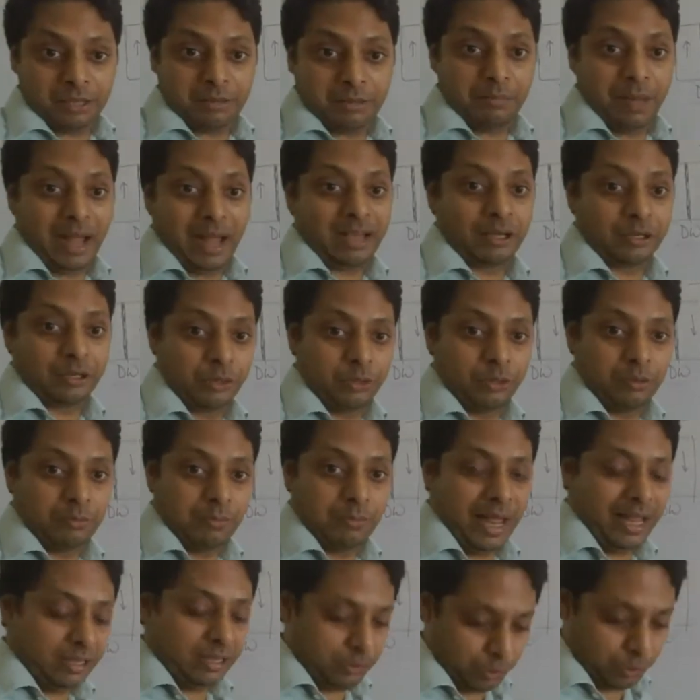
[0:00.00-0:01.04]

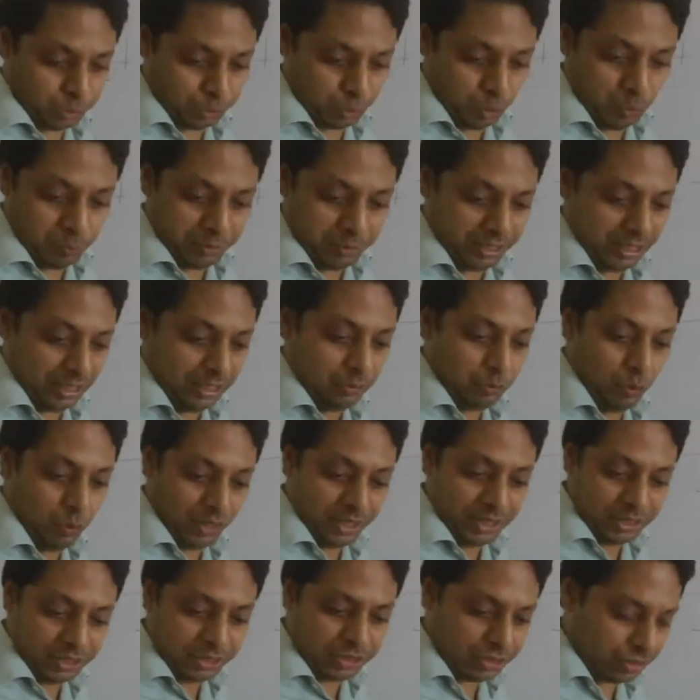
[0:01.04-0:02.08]
microscopically, what
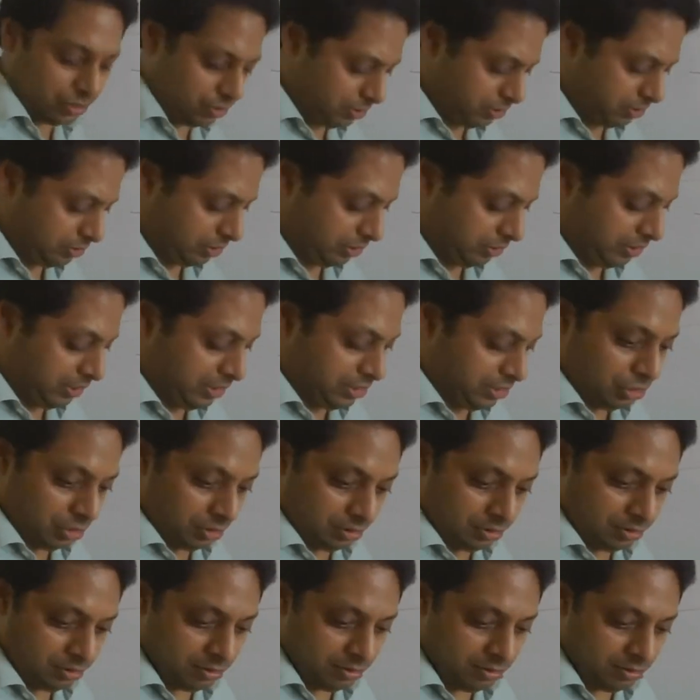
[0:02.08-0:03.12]
is the
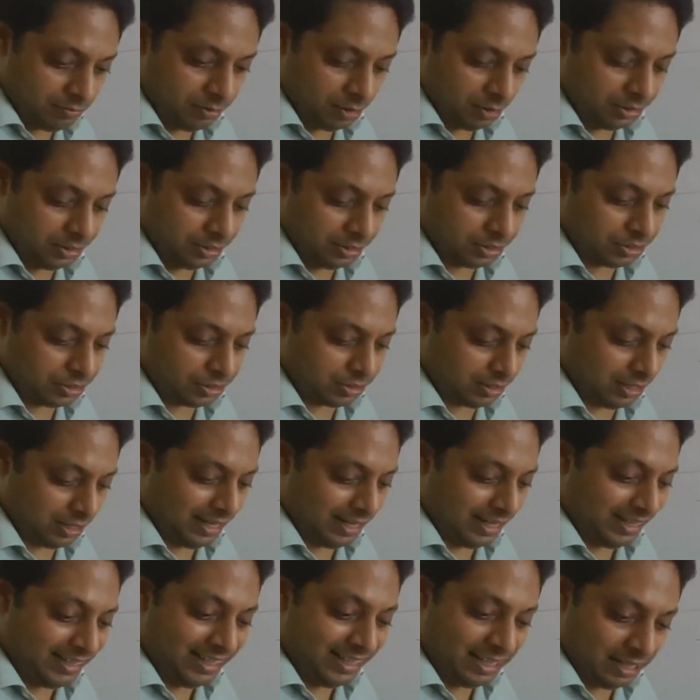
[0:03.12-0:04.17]
reason for this
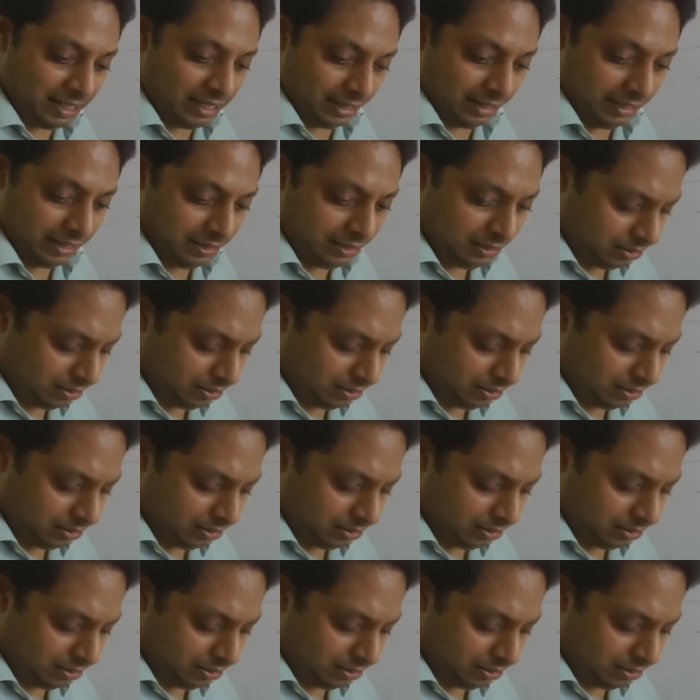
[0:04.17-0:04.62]
eddy current?